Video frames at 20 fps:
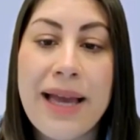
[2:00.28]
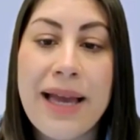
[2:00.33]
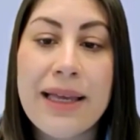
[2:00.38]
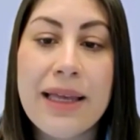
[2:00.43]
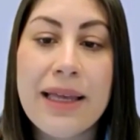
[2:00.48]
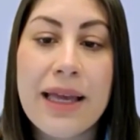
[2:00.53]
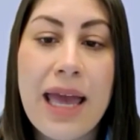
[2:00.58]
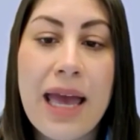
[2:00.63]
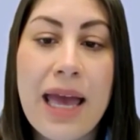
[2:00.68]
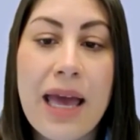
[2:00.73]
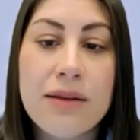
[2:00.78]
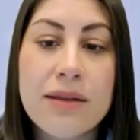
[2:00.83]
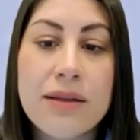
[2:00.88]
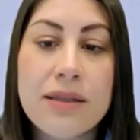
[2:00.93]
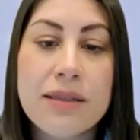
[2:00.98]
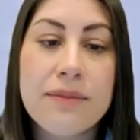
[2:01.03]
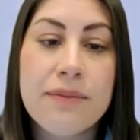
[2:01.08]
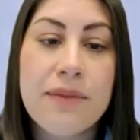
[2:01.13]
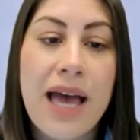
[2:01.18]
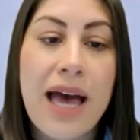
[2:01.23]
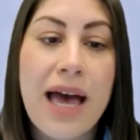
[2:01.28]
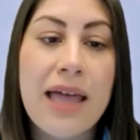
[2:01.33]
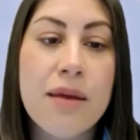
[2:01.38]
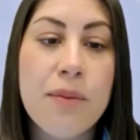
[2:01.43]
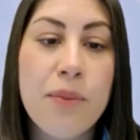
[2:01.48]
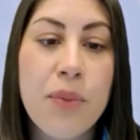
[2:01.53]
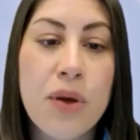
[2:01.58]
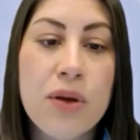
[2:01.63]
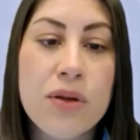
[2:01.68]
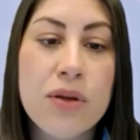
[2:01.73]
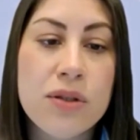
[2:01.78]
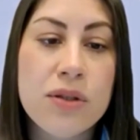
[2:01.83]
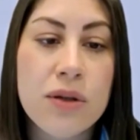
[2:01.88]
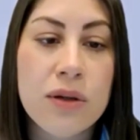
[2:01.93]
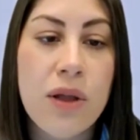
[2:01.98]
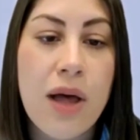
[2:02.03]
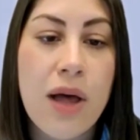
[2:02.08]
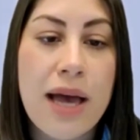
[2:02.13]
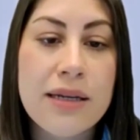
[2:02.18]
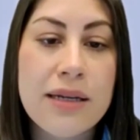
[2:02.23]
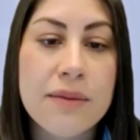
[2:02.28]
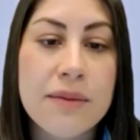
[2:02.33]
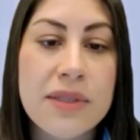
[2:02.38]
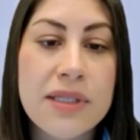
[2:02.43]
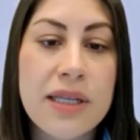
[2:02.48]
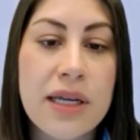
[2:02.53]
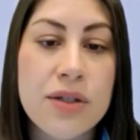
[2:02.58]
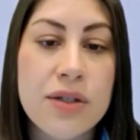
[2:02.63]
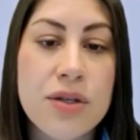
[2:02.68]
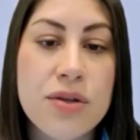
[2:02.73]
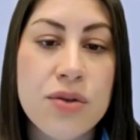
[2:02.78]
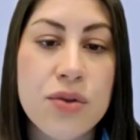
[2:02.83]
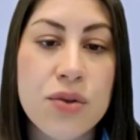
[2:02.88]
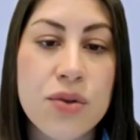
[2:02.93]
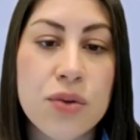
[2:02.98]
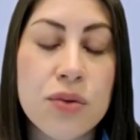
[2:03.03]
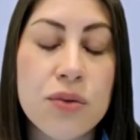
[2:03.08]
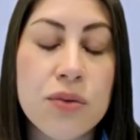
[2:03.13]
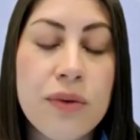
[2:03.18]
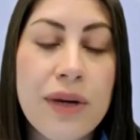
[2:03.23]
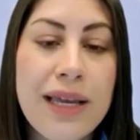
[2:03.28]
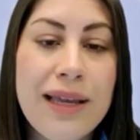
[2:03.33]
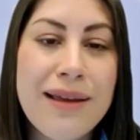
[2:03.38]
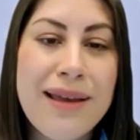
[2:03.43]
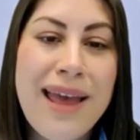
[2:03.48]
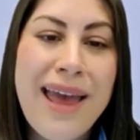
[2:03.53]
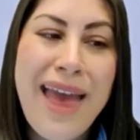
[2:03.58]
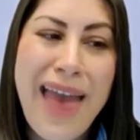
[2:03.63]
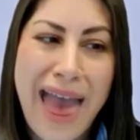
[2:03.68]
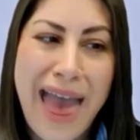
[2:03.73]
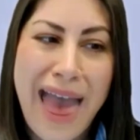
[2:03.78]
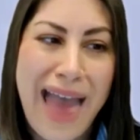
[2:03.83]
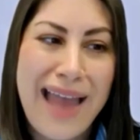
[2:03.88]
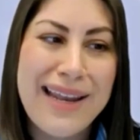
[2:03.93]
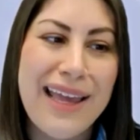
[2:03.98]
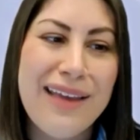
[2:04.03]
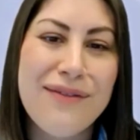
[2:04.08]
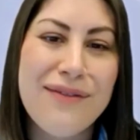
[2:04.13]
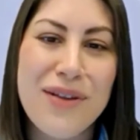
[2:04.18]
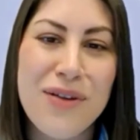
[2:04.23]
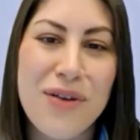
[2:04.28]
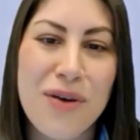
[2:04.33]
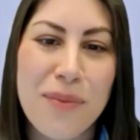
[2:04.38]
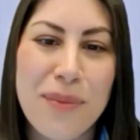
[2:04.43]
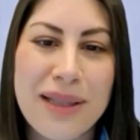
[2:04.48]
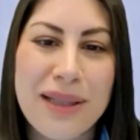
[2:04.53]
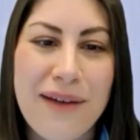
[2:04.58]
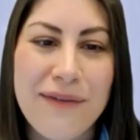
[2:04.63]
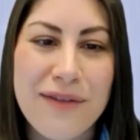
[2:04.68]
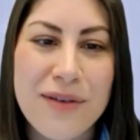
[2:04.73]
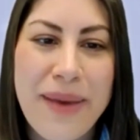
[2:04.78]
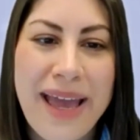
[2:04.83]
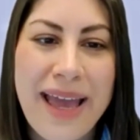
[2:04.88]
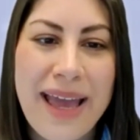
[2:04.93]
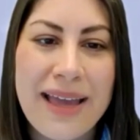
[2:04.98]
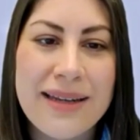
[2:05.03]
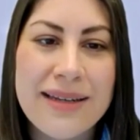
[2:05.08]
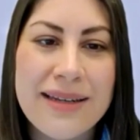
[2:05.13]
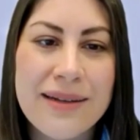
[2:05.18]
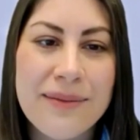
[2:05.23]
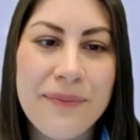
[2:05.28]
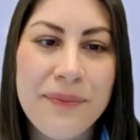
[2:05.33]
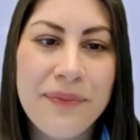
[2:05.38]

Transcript: bank accounts, other personal items such as jewellery, and even your beloved pet.